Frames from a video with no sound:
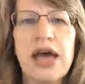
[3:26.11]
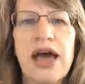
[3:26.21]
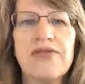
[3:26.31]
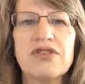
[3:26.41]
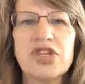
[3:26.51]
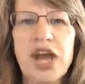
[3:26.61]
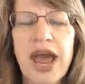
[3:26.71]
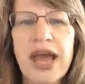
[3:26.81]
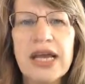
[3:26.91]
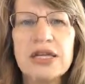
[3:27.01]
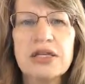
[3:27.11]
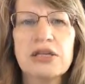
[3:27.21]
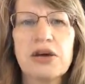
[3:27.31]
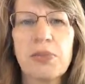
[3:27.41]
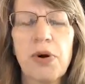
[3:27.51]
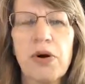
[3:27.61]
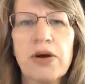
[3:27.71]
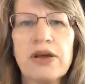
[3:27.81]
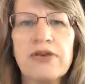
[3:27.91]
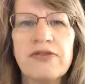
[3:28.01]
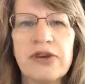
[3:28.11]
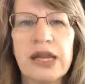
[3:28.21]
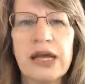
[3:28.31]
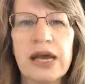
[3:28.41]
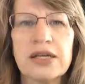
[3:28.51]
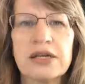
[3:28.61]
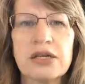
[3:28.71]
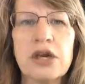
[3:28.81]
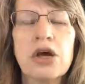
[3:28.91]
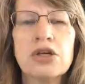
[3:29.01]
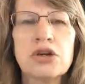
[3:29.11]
have changed their party affiliation